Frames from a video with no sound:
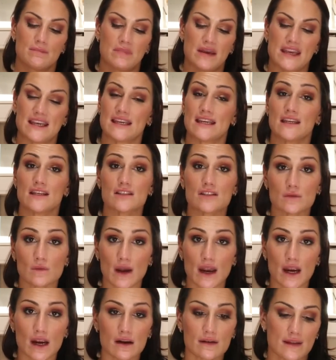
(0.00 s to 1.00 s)
Pinky
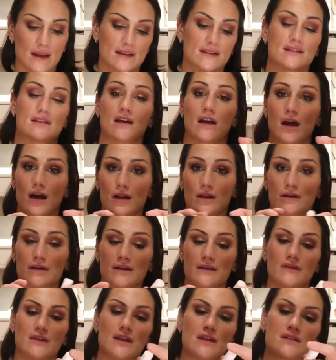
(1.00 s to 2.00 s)
Swear. That's the color
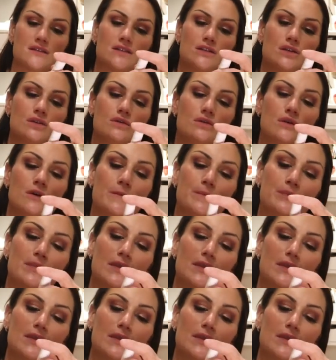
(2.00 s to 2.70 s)
of these two.